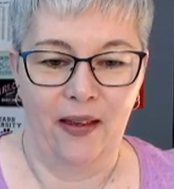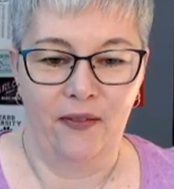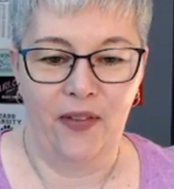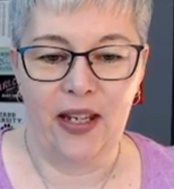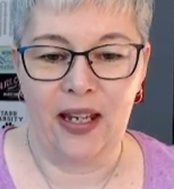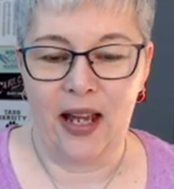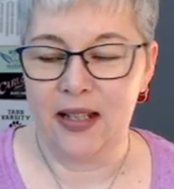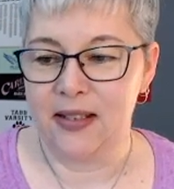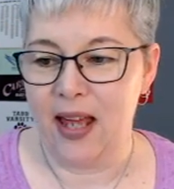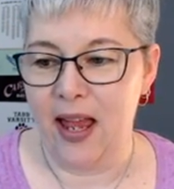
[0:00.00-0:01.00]
Vicky,
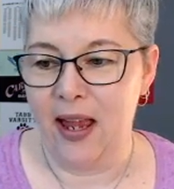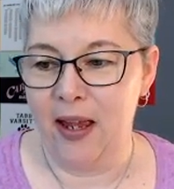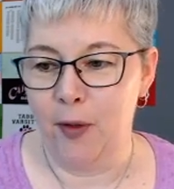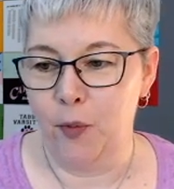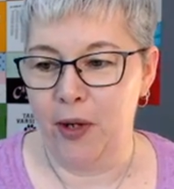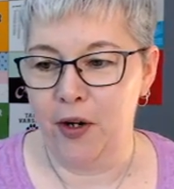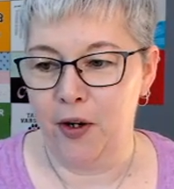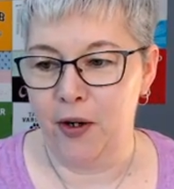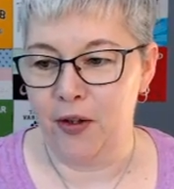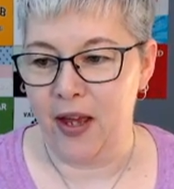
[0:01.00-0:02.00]
I'd say we
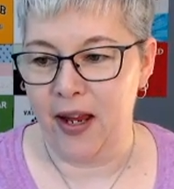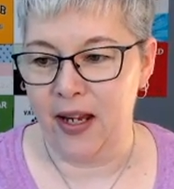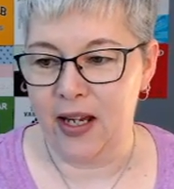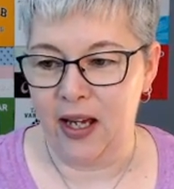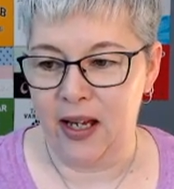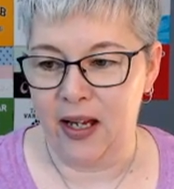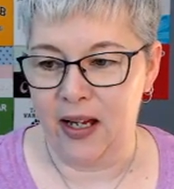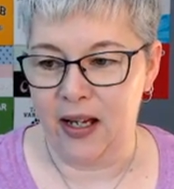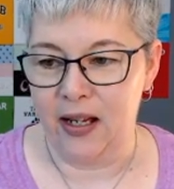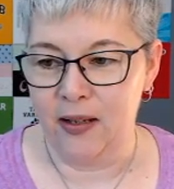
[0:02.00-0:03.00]
are like,
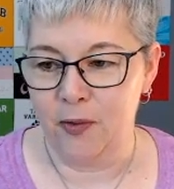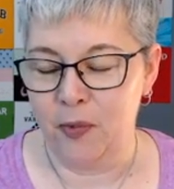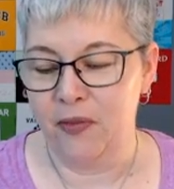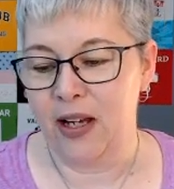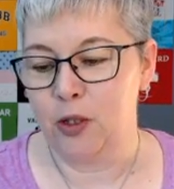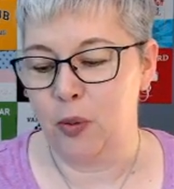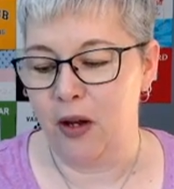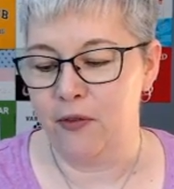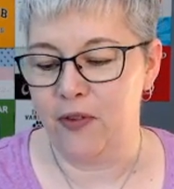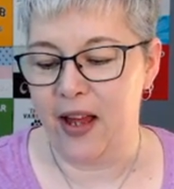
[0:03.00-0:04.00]
uh, we've got
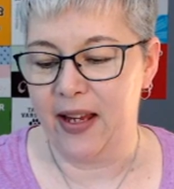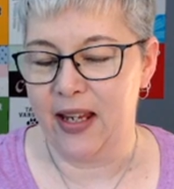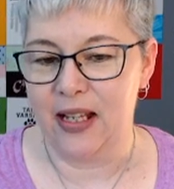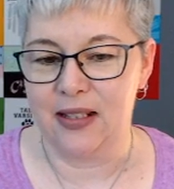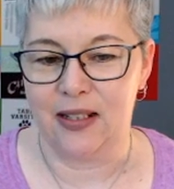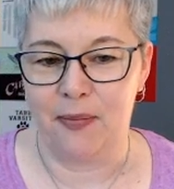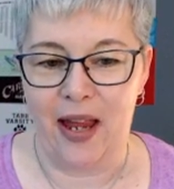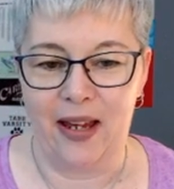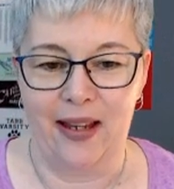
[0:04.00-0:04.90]
12 flying geese to make,